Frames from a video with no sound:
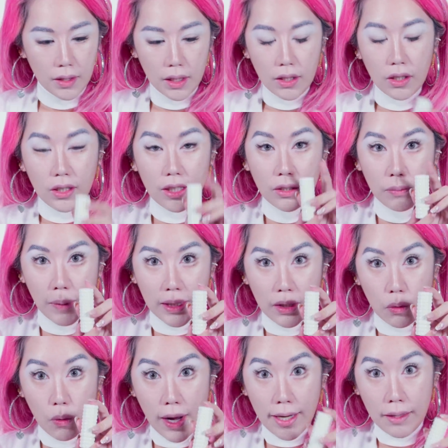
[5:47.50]
In order to make the
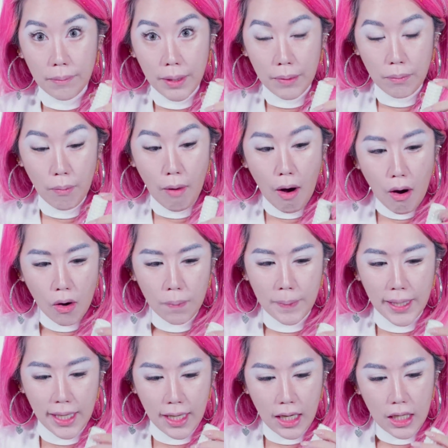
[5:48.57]
white a bit more
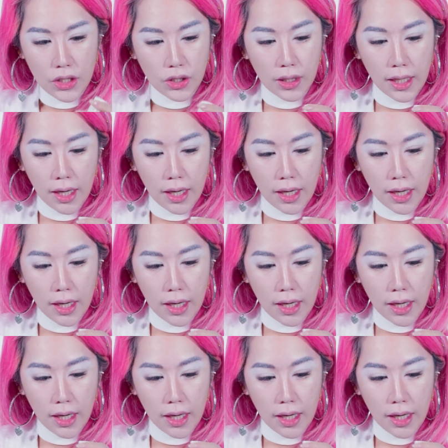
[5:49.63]
opaque, I actually